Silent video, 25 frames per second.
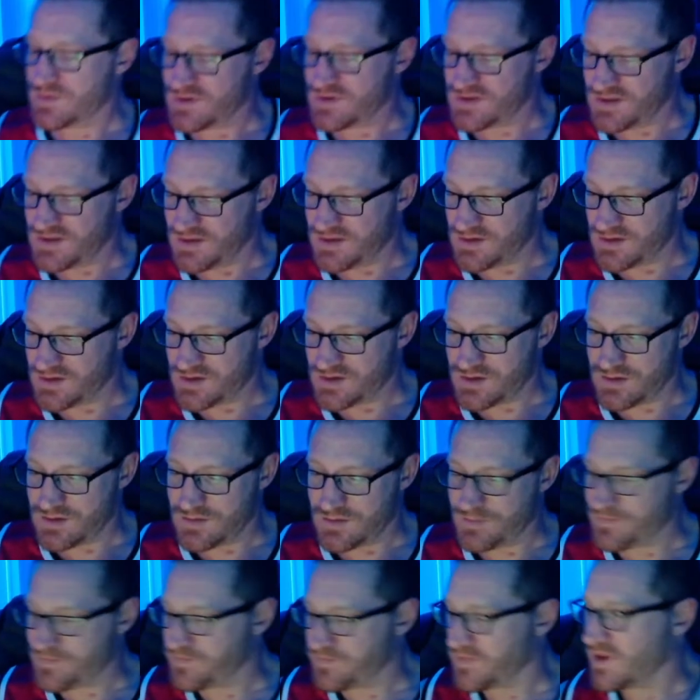see,
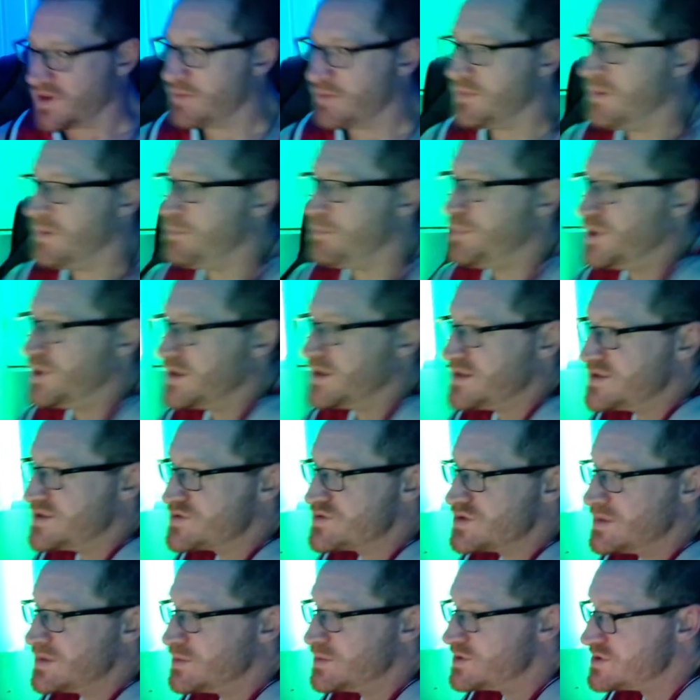a buddy
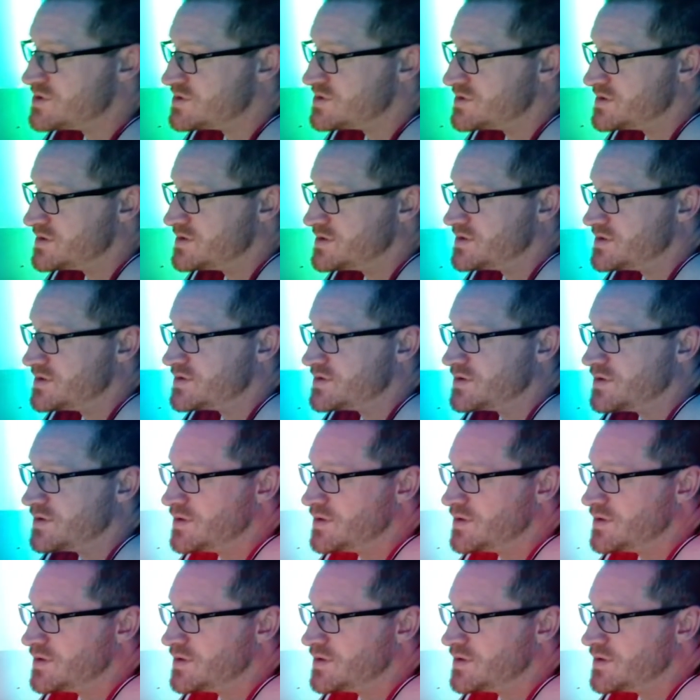streaming Julius.